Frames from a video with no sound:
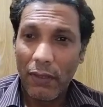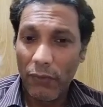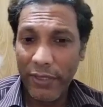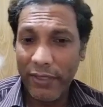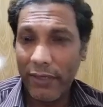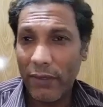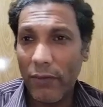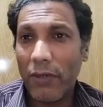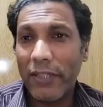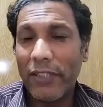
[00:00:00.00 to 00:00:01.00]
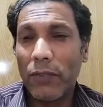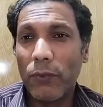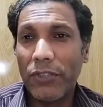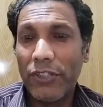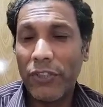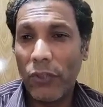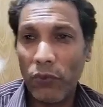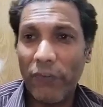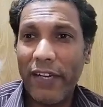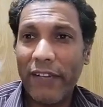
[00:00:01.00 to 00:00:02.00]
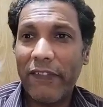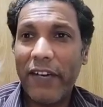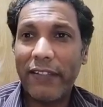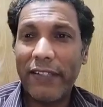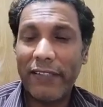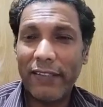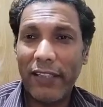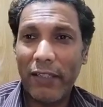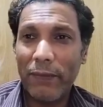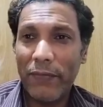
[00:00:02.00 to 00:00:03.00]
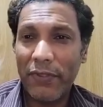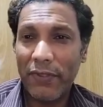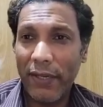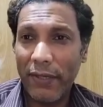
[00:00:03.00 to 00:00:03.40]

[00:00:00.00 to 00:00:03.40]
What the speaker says: We are not in a position to verify these claims.